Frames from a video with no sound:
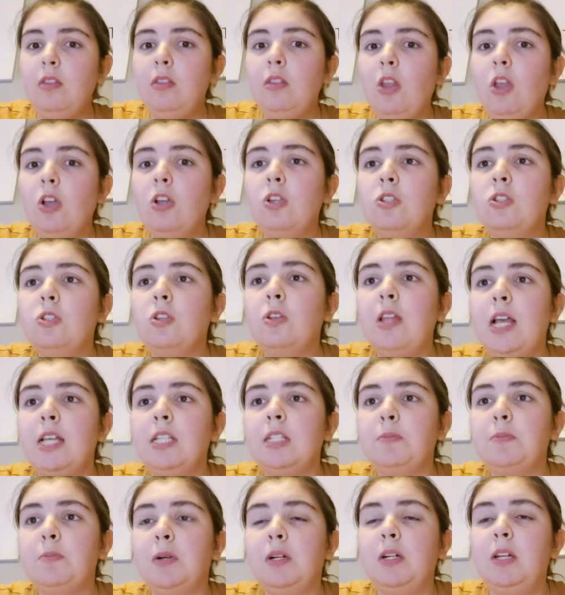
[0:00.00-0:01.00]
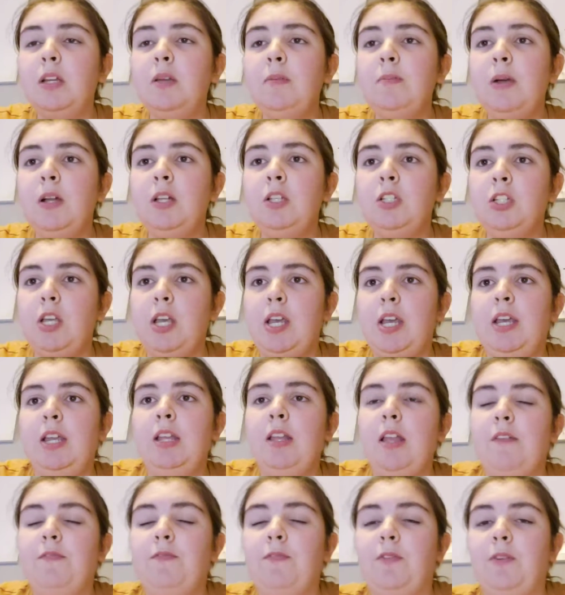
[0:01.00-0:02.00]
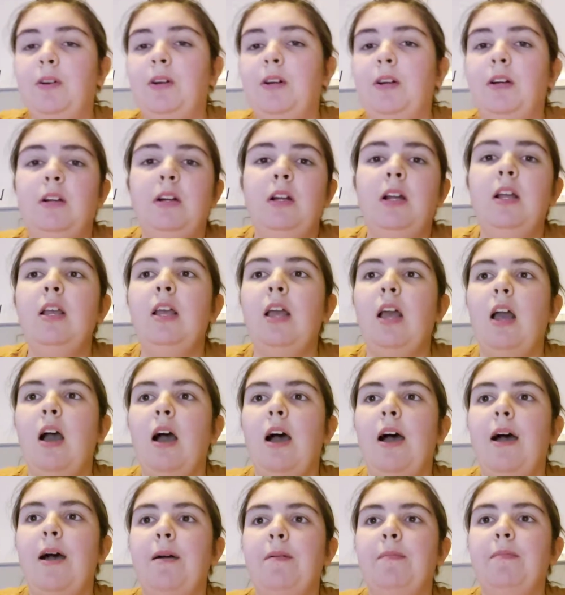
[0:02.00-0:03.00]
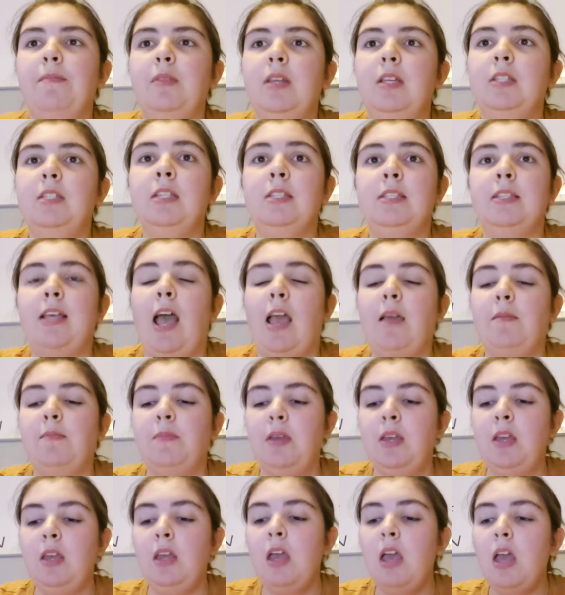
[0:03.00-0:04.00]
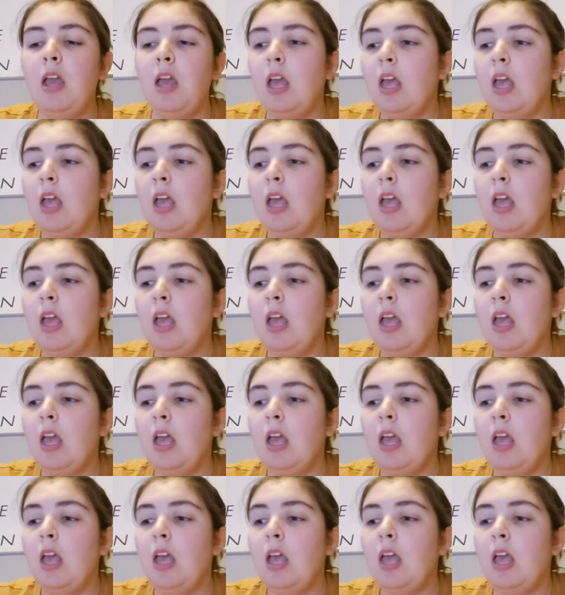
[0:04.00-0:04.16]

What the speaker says: So that's pretty much it for this assignment,